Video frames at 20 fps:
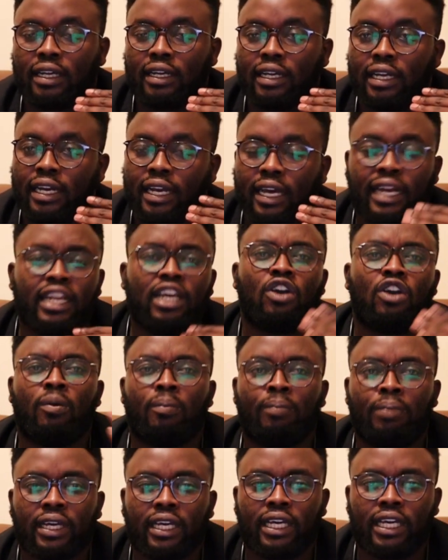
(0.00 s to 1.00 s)
in any
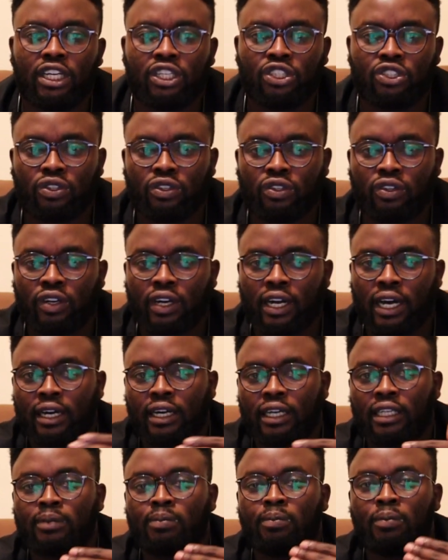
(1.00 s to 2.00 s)
complication or
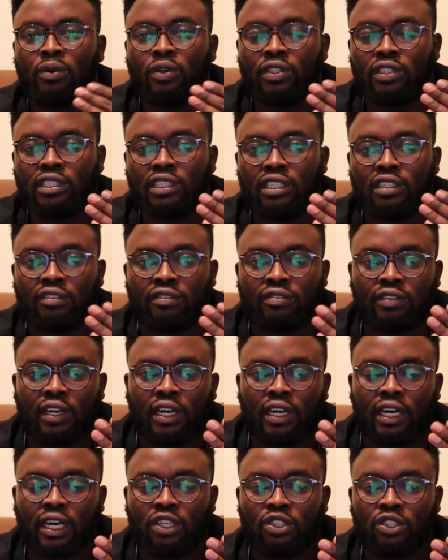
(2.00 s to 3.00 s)
unresponsive
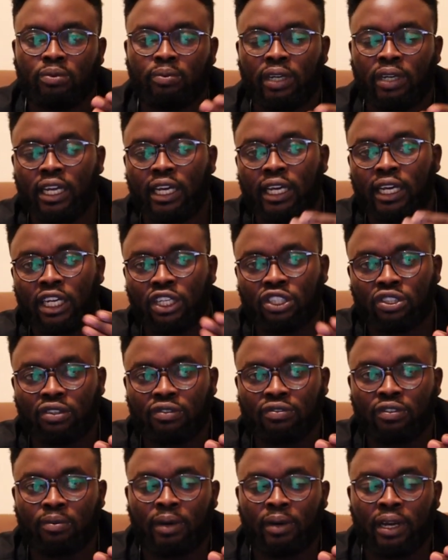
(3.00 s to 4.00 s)
to medication
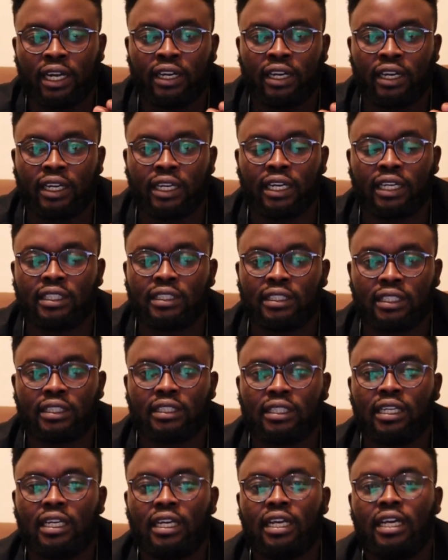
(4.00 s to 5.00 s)
for malaria cases.
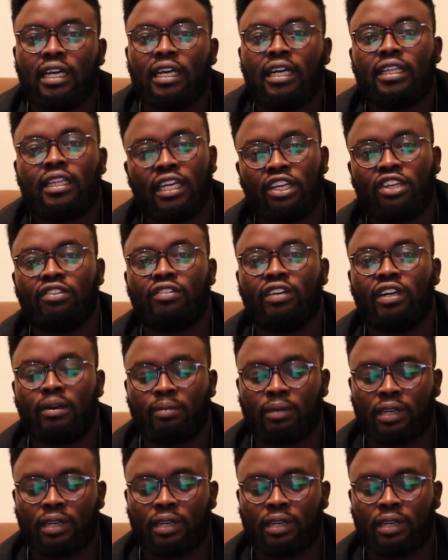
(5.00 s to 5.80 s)
Thank you very